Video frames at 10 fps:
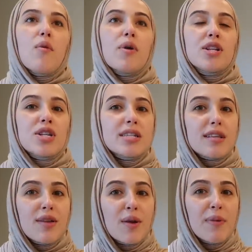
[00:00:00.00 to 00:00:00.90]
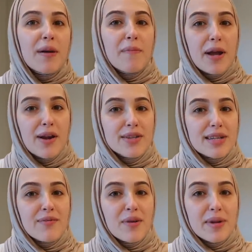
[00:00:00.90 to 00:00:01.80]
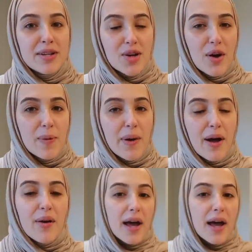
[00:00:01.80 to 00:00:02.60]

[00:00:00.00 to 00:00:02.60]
which is a little bit embarrassing for me to talk about,